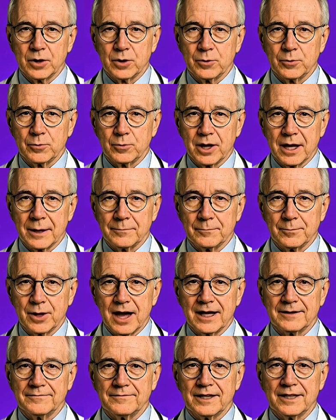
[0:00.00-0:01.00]
your liver
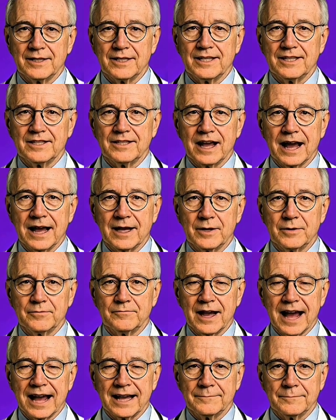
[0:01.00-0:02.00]
stays active,
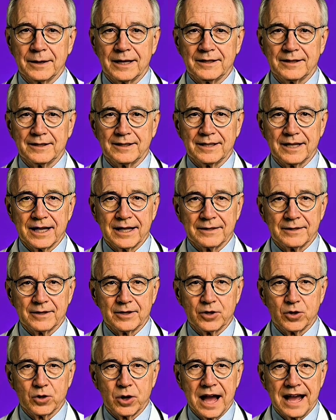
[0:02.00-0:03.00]
processing
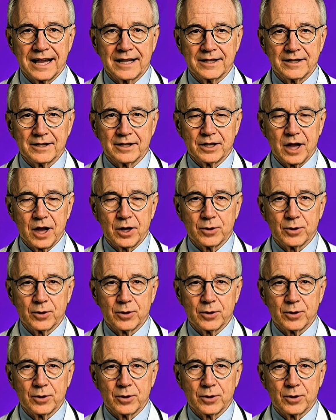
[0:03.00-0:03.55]
ethanol.